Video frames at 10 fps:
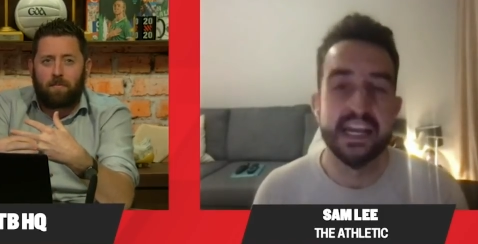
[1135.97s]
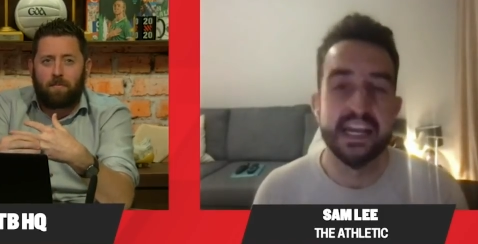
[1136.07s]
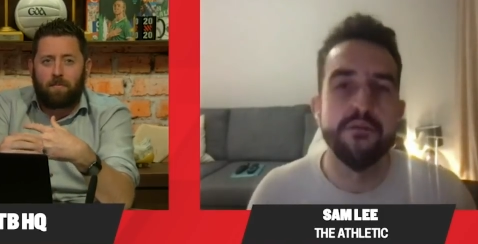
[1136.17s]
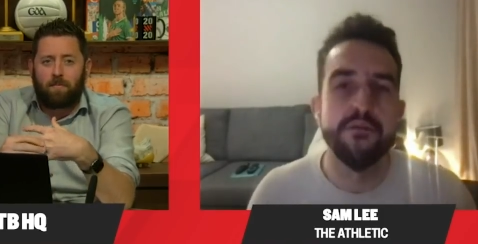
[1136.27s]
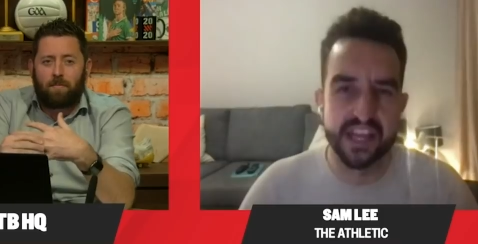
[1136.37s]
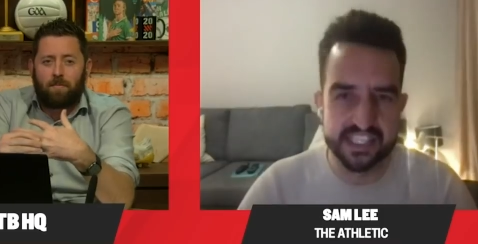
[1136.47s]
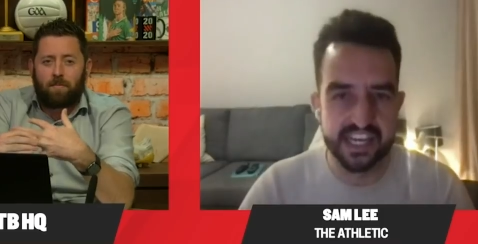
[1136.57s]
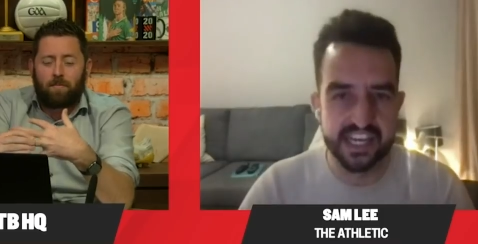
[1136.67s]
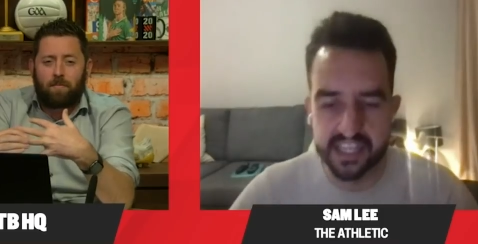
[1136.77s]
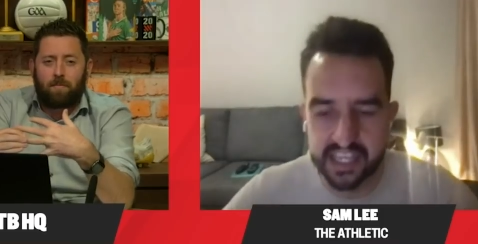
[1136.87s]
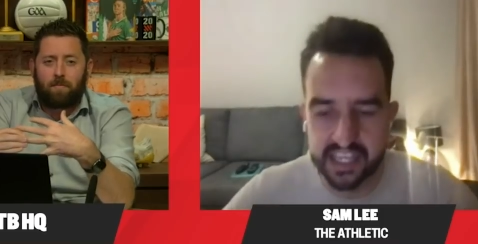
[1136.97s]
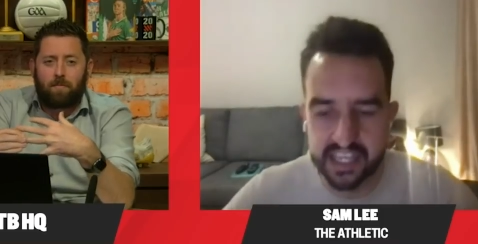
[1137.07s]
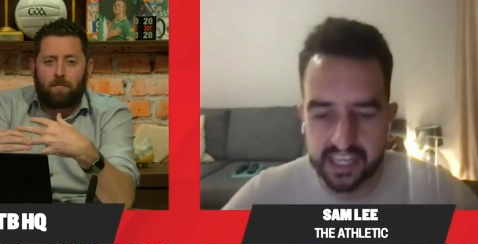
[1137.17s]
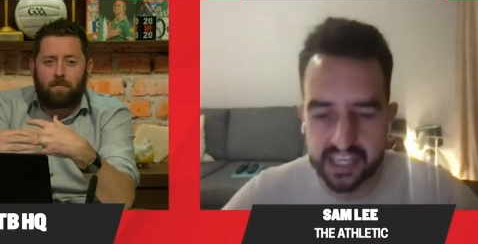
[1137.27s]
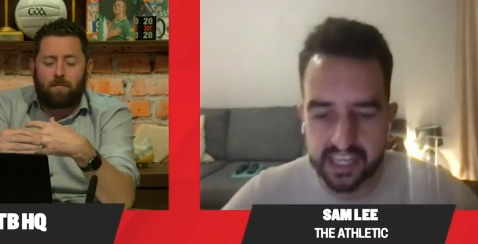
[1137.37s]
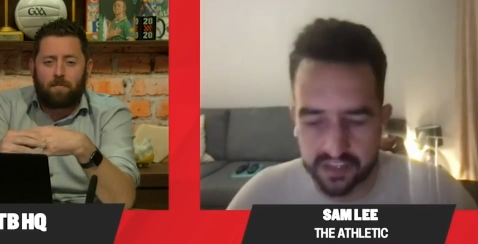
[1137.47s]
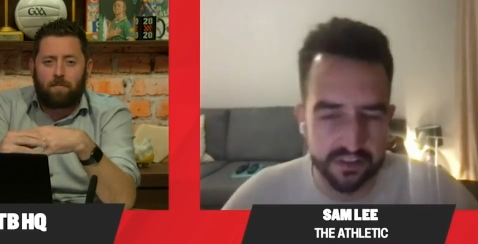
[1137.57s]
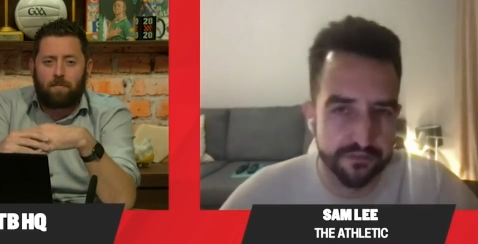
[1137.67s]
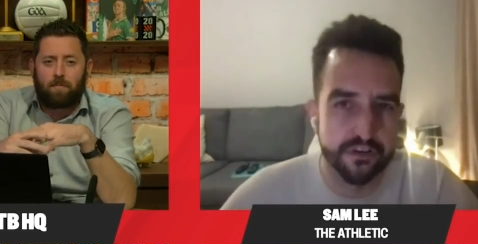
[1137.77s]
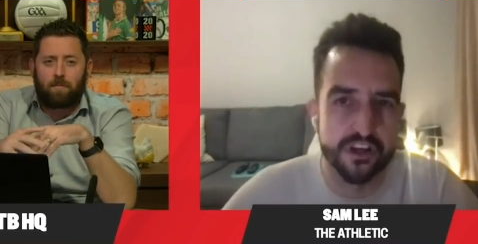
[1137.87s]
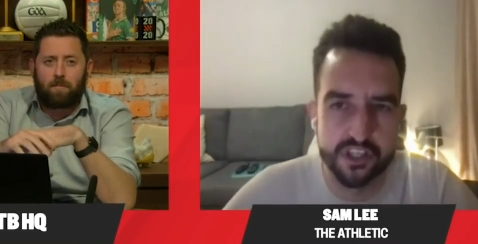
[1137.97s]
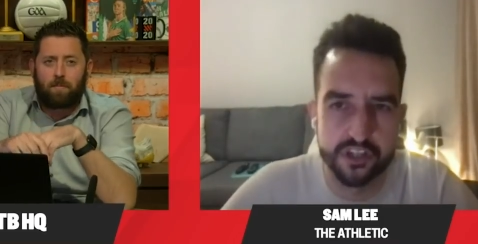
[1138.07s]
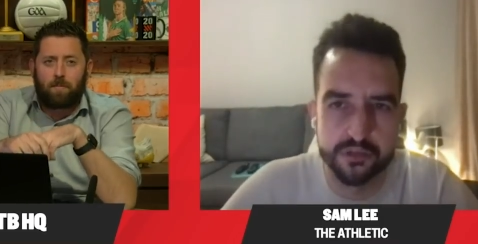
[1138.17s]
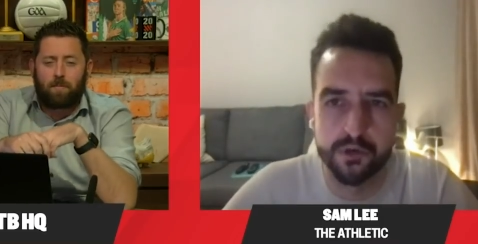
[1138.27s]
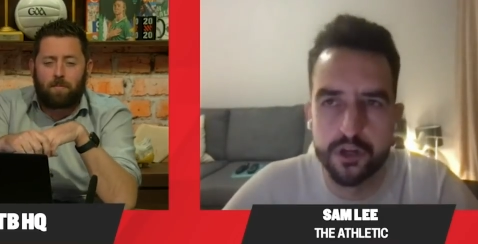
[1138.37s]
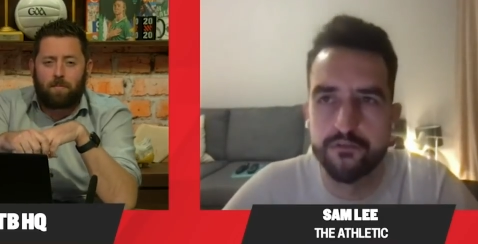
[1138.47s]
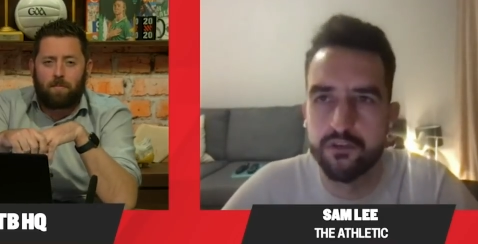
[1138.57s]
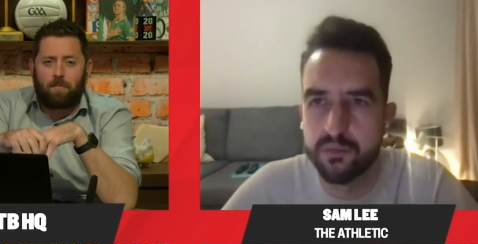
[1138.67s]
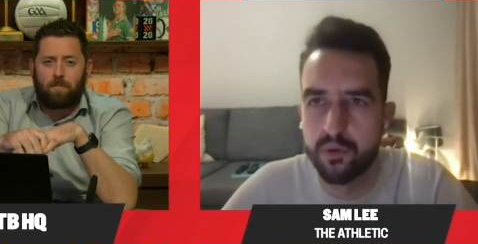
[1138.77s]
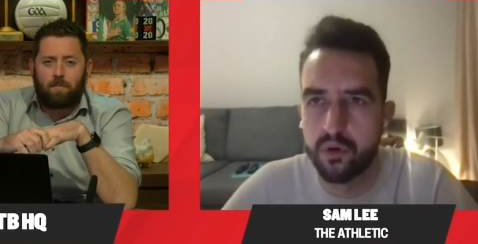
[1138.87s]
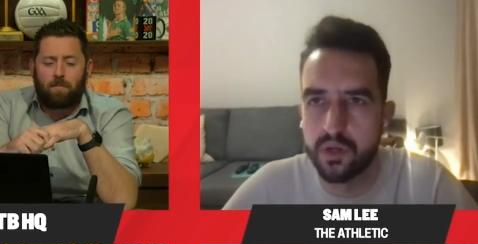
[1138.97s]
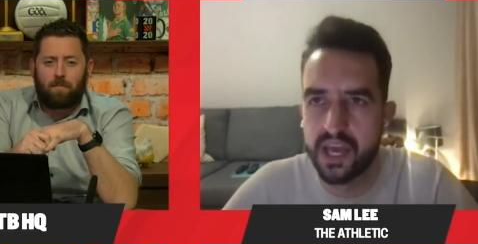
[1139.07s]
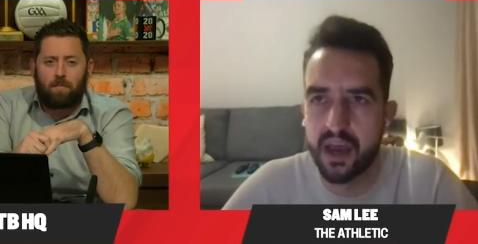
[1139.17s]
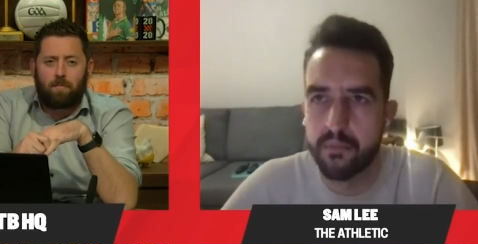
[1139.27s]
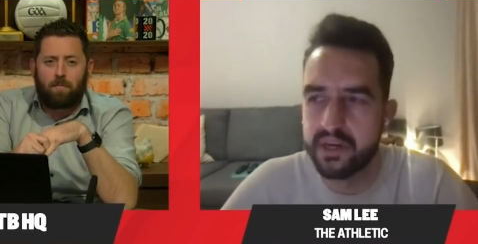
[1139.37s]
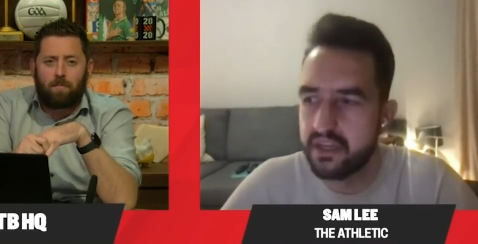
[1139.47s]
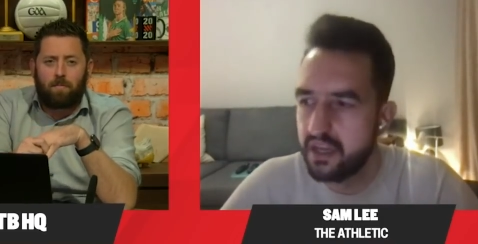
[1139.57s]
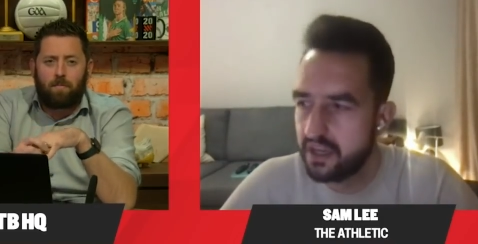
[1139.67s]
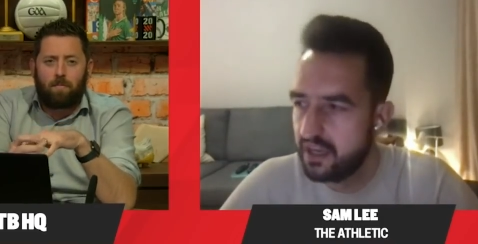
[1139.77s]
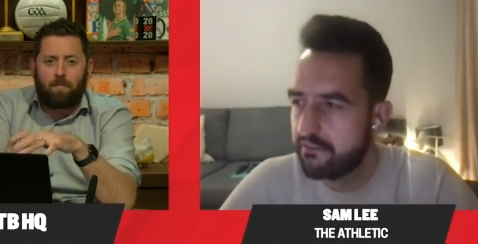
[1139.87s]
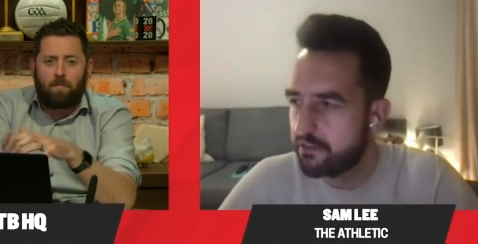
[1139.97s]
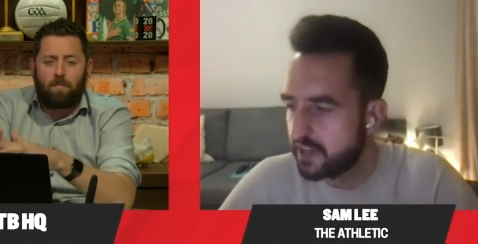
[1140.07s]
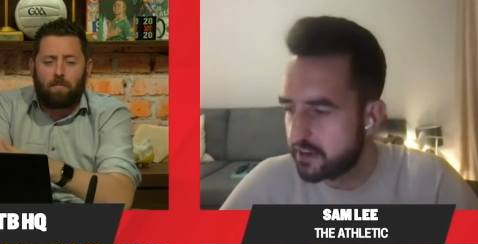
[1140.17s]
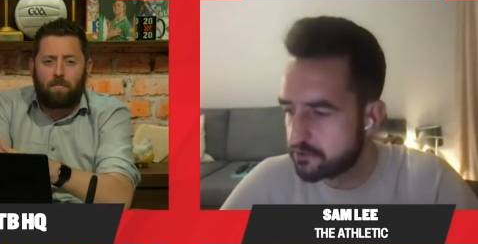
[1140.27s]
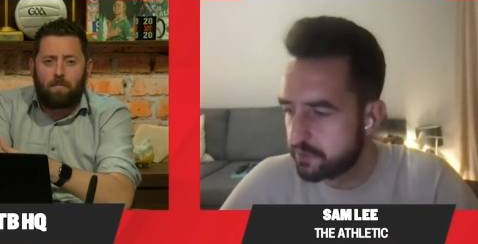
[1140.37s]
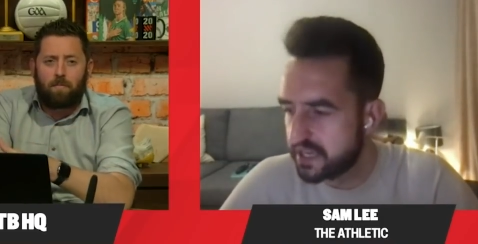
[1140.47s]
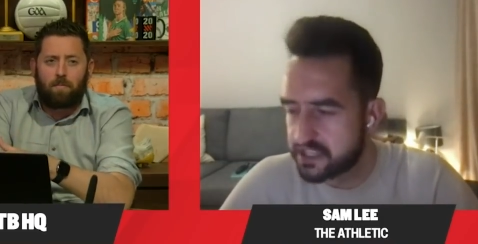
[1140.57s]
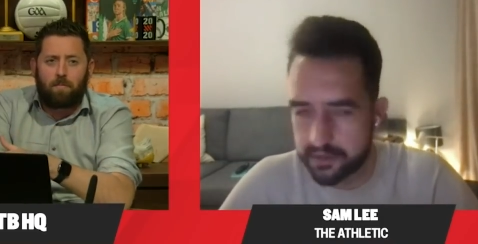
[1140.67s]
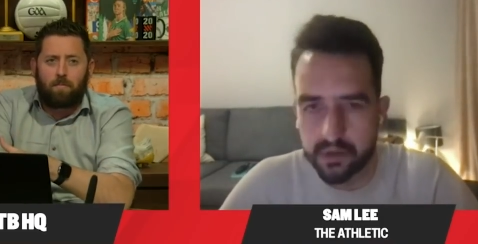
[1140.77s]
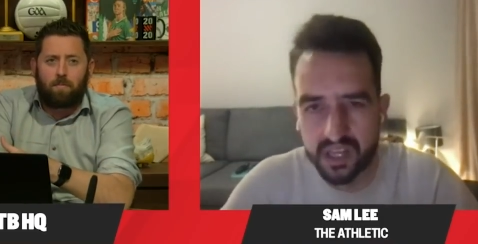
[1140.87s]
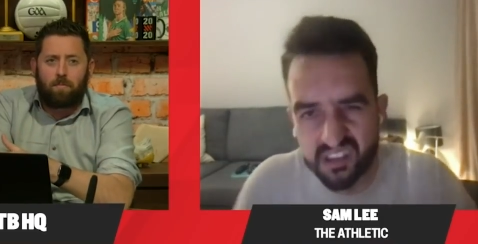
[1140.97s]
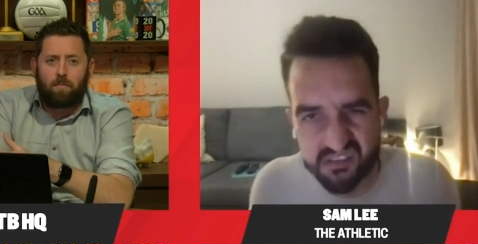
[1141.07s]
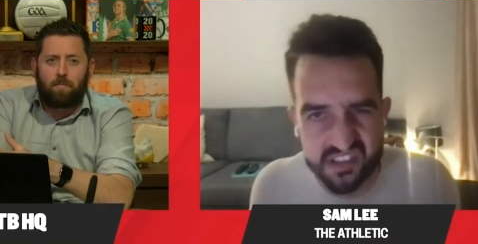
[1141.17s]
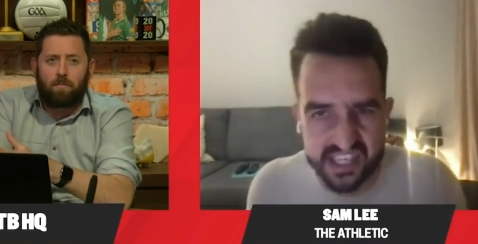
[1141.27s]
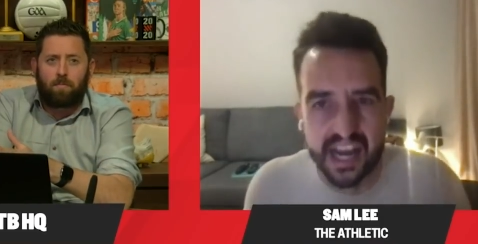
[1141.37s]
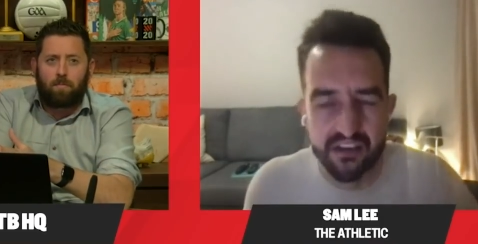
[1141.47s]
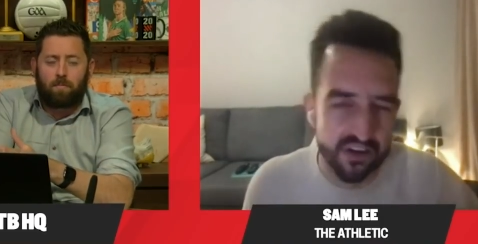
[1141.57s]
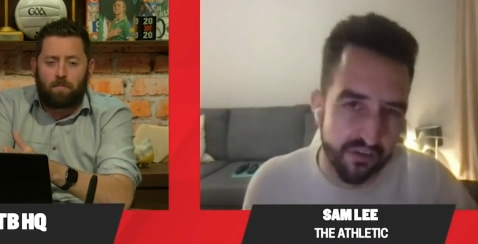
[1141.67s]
Speaker 1: terms of that technique, obviously, the first touch and manoeuvring the ball, yeah. I mean, if you think of somebody similar, Salah, and